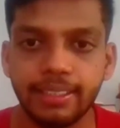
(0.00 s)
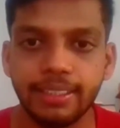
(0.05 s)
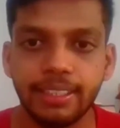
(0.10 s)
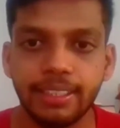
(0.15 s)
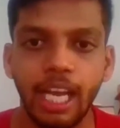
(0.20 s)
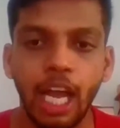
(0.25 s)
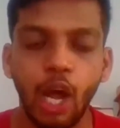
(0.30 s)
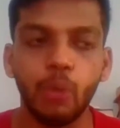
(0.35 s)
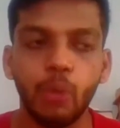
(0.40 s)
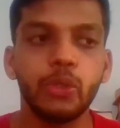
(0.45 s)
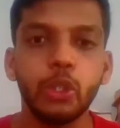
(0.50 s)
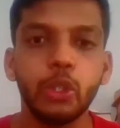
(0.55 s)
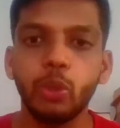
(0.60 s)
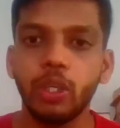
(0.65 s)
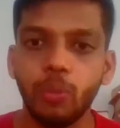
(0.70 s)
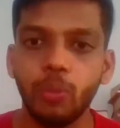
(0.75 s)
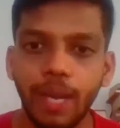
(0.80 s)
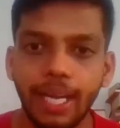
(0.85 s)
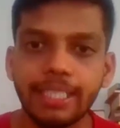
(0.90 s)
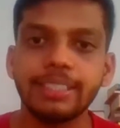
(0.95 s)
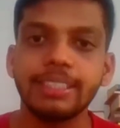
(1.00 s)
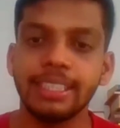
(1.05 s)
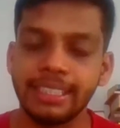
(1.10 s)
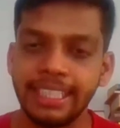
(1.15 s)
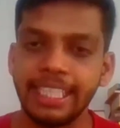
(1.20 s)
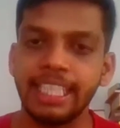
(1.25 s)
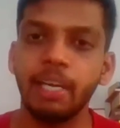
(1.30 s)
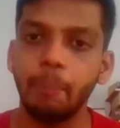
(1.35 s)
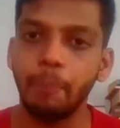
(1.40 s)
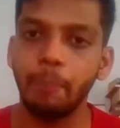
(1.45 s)
How do you revise?
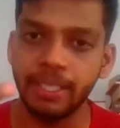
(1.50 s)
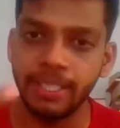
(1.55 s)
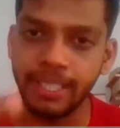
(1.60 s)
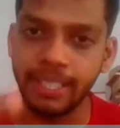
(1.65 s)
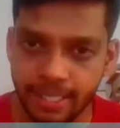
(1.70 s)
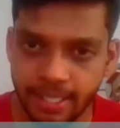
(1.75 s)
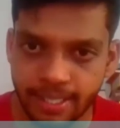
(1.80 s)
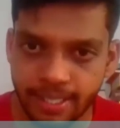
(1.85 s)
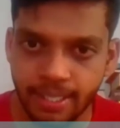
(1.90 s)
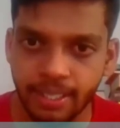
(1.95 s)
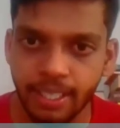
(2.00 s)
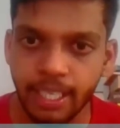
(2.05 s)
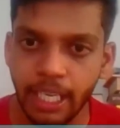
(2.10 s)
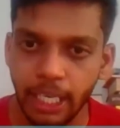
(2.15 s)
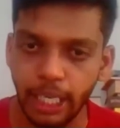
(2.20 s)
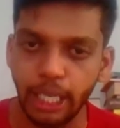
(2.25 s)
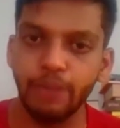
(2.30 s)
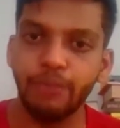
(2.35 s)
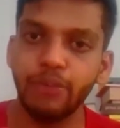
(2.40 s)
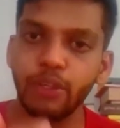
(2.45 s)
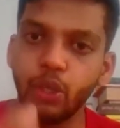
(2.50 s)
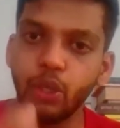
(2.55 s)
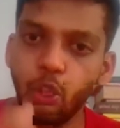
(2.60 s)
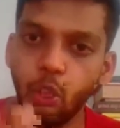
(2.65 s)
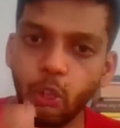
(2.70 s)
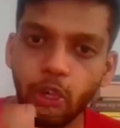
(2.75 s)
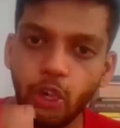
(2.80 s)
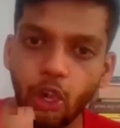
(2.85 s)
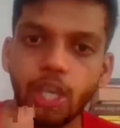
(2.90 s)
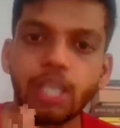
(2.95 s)
Take up a test. If you
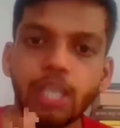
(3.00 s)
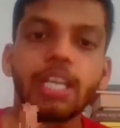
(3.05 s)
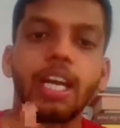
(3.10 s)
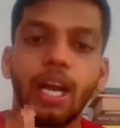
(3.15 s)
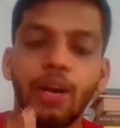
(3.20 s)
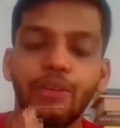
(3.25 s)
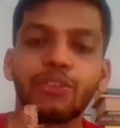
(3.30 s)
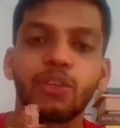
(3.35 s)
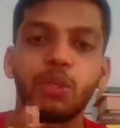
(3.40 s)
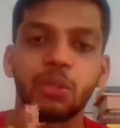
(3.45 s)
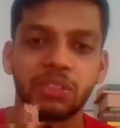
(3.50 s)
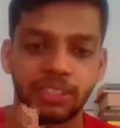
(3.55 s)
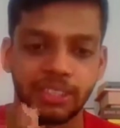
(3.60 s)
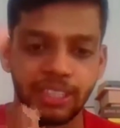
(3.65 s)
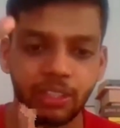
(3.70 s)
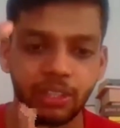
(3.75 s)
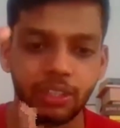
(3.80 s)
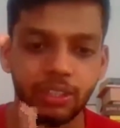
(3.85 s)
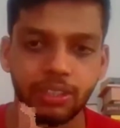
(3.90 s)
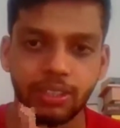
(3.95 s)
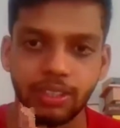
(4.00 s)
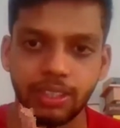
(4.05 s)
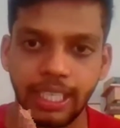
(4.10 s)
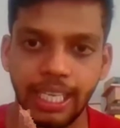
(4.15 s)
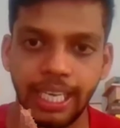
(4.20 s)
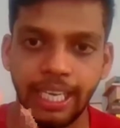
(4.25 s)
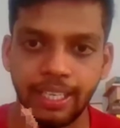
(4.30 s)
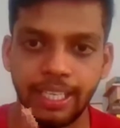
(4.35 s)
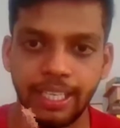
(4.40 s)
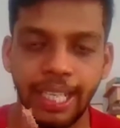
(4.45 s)
go wrong, of course,
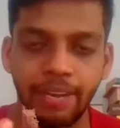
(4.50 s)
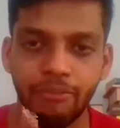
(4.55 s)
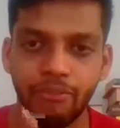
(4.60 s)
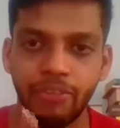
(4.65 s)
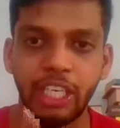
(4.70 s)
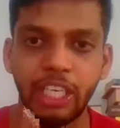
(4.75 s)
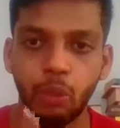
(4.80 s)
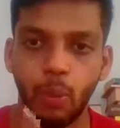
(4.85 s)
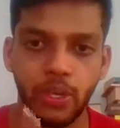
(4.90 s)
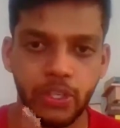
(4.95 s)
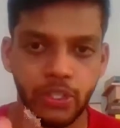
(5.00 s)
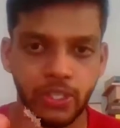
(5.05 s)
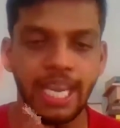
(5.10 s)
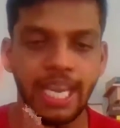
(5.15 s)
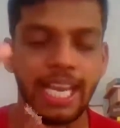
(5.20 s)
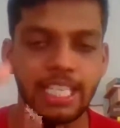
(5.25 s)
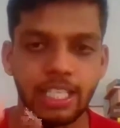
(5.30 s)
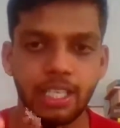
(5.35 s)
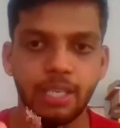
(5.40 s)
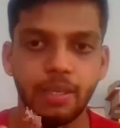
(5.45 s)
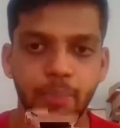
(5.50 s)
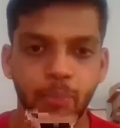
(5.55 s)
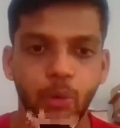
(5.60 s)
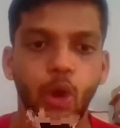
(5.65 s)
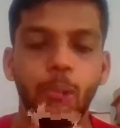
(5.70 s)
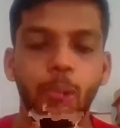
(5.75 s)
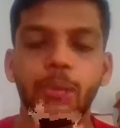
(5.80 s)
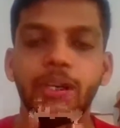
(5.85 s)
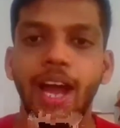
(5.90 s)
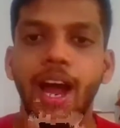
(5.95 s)
every question has a
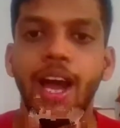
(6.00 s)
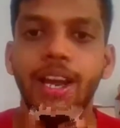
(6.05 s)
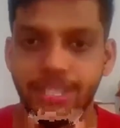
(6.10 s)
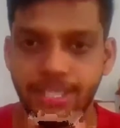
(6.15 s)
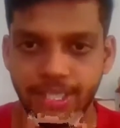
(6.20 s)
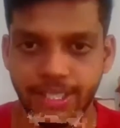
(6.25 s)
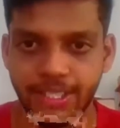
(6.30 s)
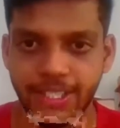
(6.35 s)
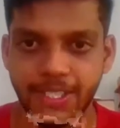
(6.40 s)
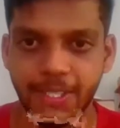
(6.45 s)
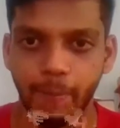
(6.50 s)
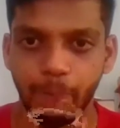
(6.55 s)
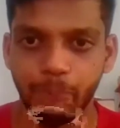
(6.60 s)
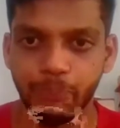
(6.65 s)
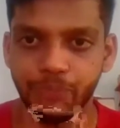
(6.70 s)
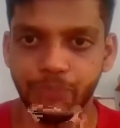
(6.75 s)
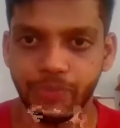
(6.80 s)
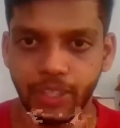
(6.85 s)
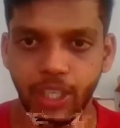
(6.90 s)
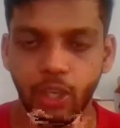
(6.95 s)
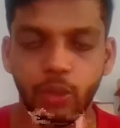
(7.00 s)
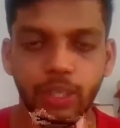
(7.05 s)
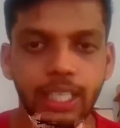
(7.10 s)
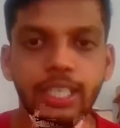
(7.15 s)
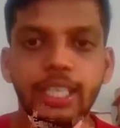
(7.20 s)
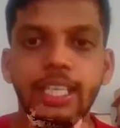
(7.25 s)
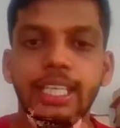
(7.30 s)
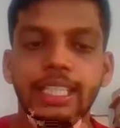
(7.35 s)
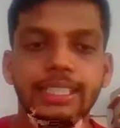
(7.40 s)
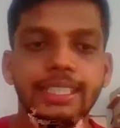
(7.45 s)
proper answers. Okay,
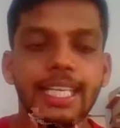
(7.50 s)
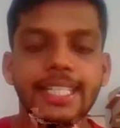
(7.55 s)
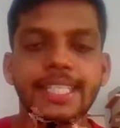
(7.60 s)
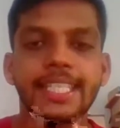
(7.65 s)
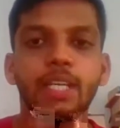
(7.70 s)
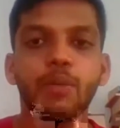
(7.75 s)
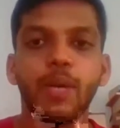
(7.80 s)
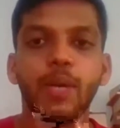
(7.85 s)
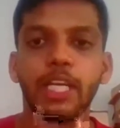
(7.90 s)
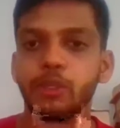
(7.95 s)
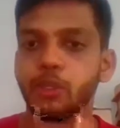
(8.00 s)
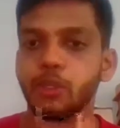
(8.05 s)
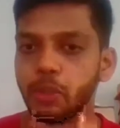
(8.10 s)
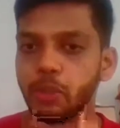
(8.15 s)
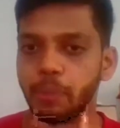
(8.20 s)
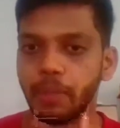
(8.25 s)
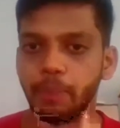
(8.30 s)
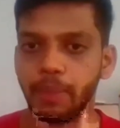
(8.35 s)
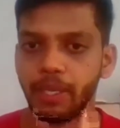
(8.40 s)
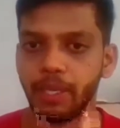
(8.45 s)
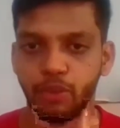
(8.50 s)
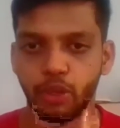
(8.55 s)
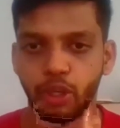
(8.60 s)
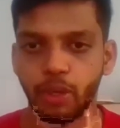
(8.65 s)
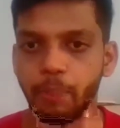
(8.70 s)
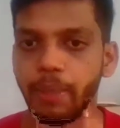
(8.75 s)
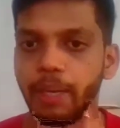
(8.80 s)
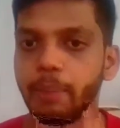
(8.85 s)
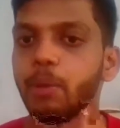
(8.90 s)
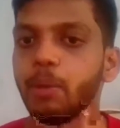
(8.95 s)
that's how I used to prepare for a
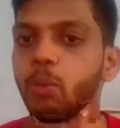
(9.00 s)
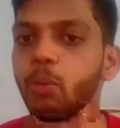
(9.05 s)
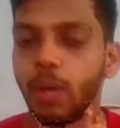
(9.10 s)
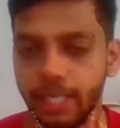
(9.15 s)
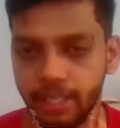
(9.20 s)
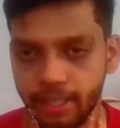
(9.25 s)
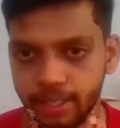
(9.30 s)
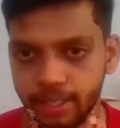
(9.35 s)
paper one.